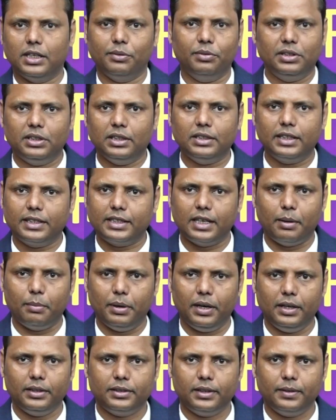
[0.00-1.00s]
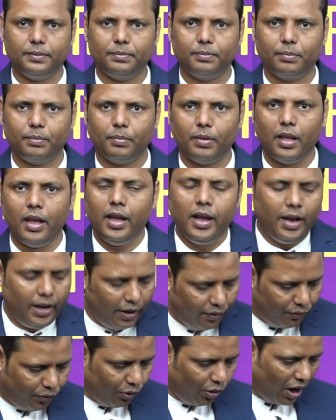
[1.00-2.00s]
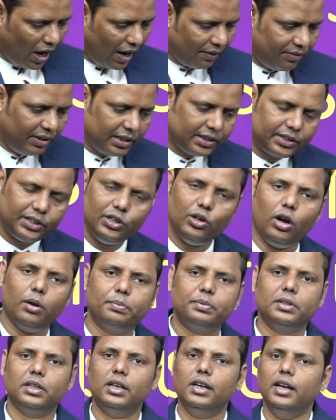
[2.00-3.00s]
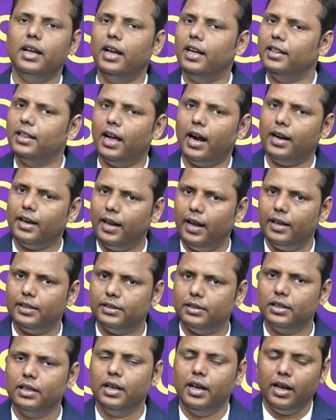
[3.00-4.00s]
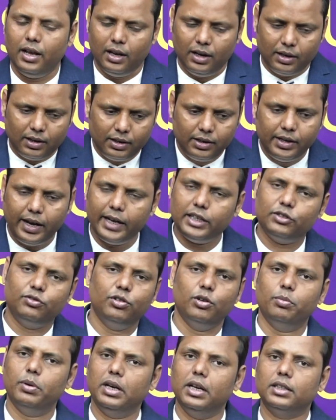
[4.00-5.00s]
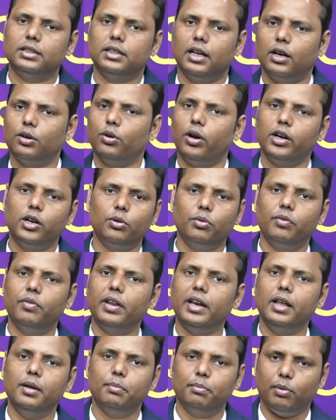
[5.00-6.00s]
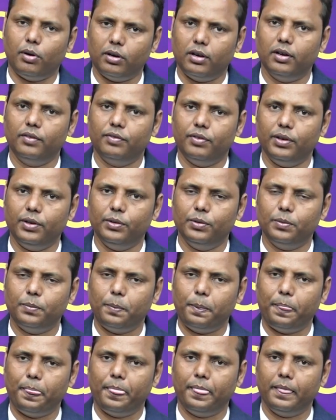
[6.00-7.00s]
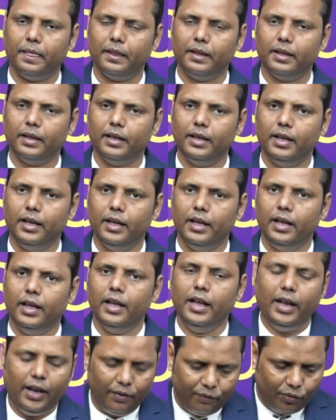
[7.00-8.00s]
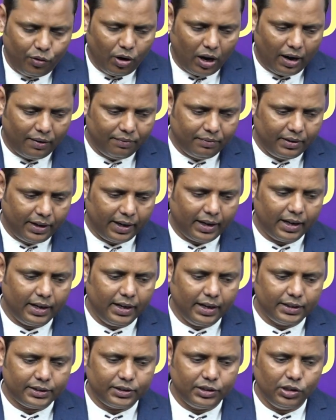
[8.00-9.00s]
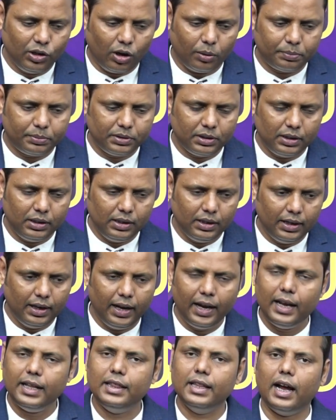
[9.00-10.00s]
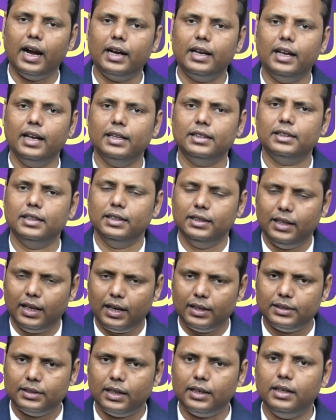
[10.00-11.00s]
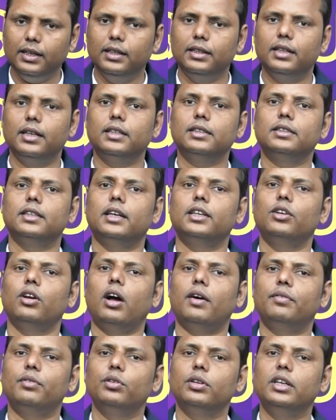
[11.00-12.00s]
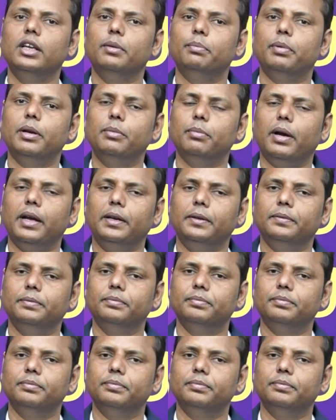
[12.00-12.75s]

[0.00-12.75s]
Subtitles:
Services examination. If you have history optional, in that case, next few minutes are going to be very important for you. If you have taken history optional, in that case, there are certain things that you have to keep in mind.